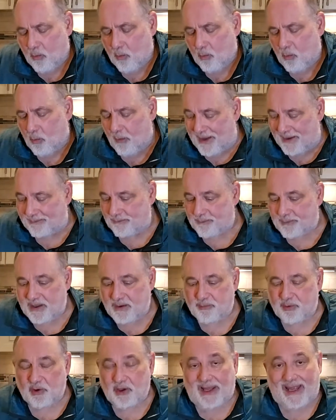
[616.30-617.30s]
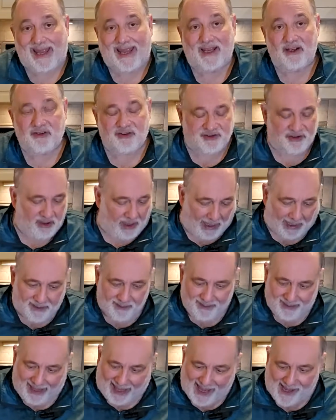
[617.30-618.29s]
when people age,
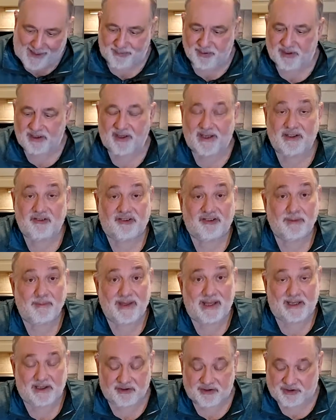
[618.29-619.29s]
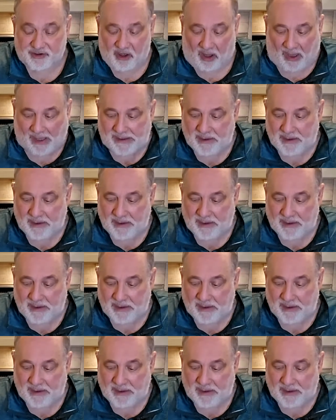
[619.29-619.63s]
appetites diminish.